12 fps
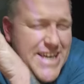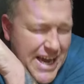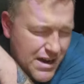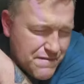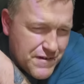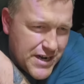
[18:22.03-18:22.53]

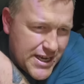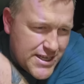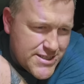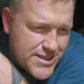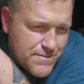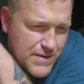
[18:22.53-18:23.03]

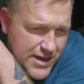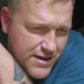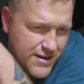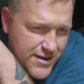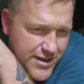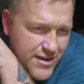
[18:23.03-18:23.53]
caffeinated when
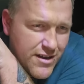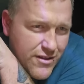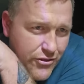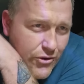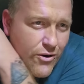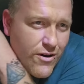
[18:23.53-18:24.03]
I
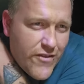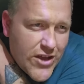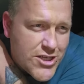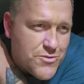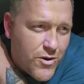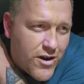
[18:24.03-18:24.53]
thought of
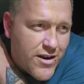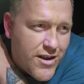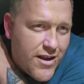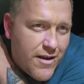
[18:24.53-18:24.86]
this one,